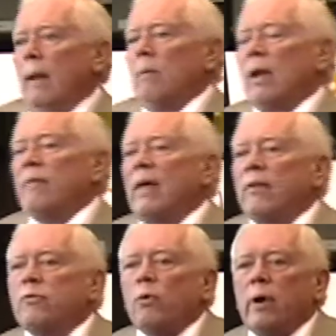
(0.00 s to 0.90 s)
Well, if
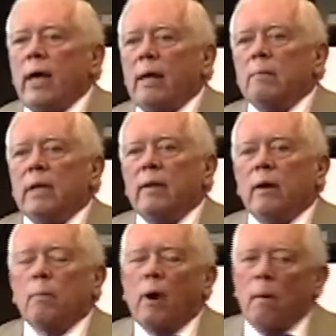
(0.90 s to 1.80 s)
that story hadn't been
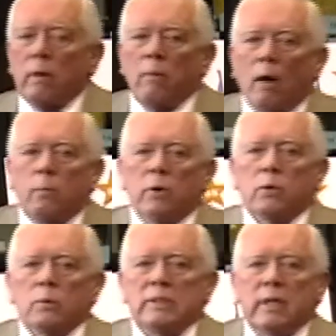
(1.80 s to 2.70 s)
there, probably while
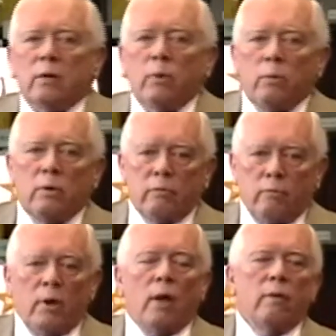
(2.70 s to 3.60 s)
Booker was there, we would
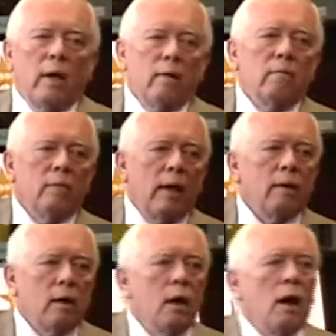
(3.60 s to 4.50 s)
have gotten that,
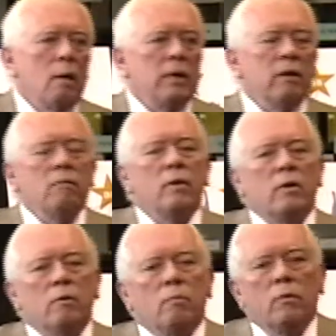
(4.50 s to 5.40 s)
that economy
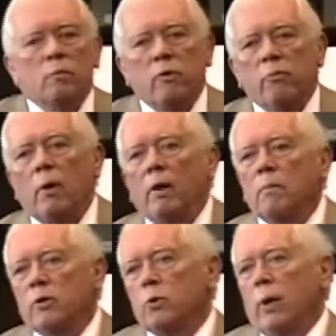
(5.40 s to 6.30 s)
to, to respond
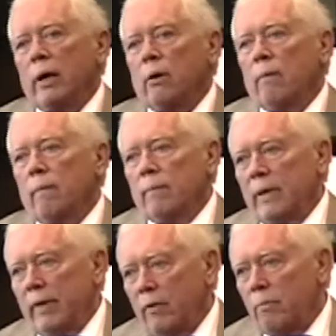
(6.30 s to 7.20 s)
much quicker.
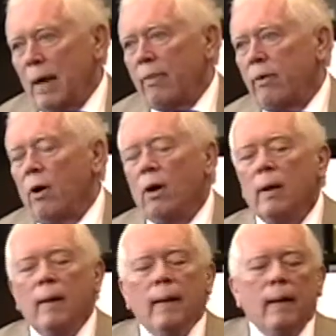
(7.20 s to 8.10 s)
Uh, that's my
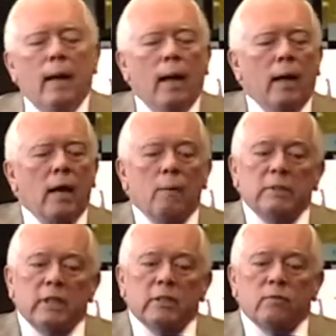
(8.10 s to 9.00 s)
fault. Uh,
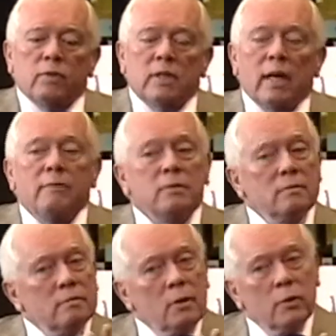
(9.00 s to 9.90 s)
compensation for slaves?
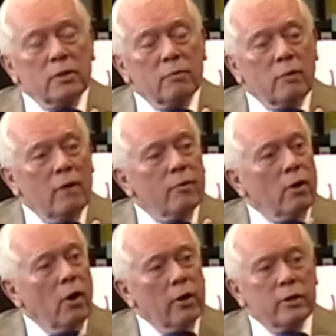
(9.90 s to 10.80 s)
Lewis Ruffner
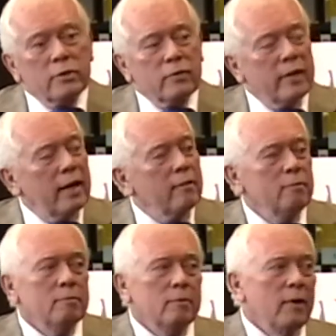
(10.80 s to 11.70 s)
argues for
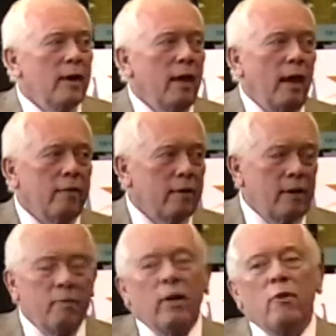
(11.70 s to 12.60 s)
that at the
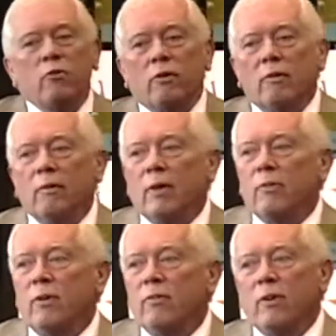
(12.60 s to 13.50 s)
convention
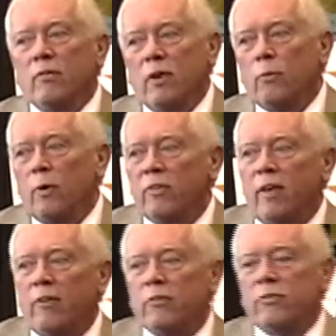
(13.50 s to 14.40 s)
because he says that's what's
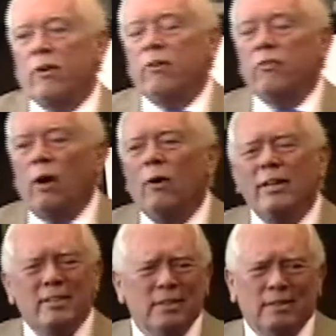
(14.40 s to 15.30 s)
necessary. You say, oh,
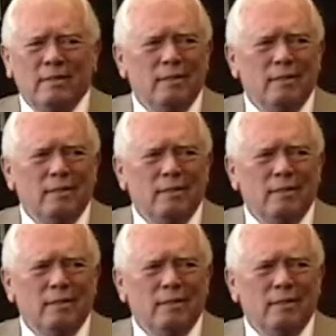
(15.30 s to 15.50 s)
he's just